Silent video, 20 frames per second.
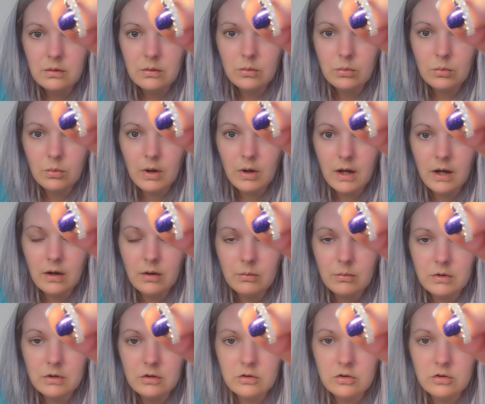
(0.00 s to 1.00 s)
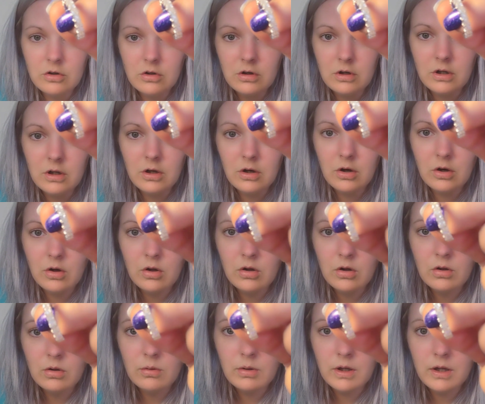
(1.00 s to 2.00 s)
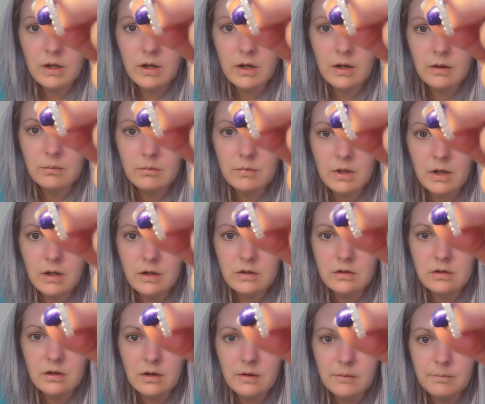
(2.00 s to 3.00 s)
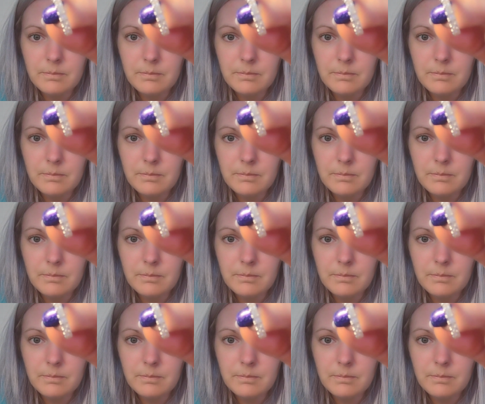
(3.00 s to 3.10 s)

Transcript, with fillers: Wow, turn it all the way up. Yeah, it's up.